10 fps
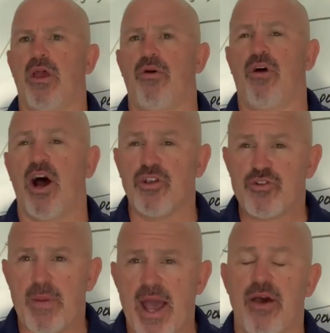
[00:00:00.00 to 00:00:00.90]

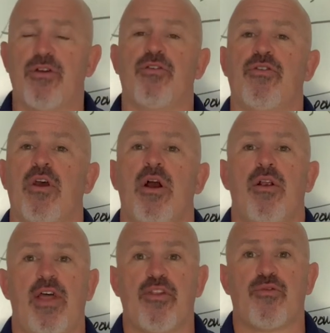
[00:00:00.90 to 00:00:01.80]
lunge patterns,
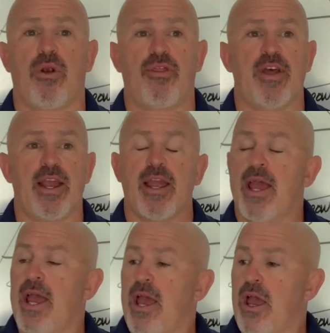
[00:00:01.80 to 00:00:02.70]
that sort of thing.
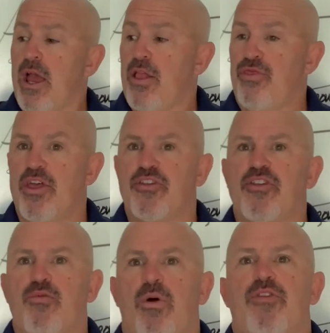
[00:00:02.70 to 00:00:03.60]
This
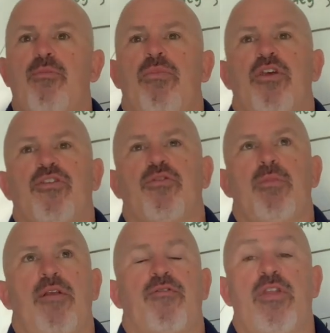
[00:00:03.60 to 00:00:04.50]
is what's this is
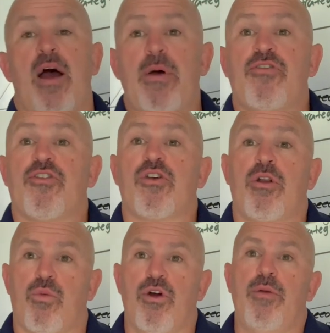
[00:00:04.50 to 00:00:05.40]
meant for them as it's going
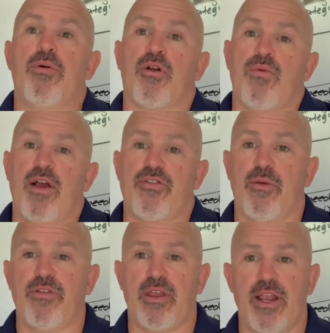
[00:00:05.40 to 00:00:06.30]
to really progress
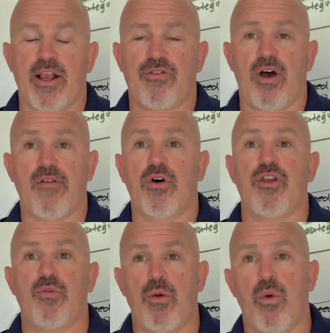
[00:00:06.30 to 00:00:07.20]
them to the next level
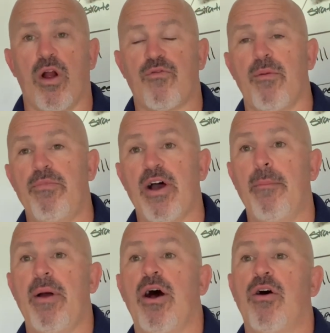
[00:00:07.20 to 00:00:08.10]
as we work from
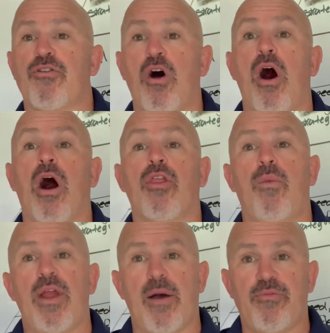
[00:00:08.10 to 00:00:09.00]
dumbbells all the
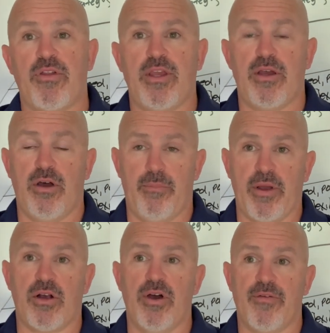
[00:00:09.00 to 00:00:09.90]
way up to the
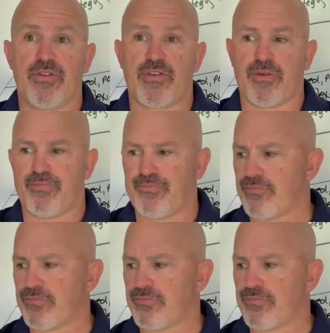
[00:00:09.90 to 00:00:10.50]
Olympic lifts.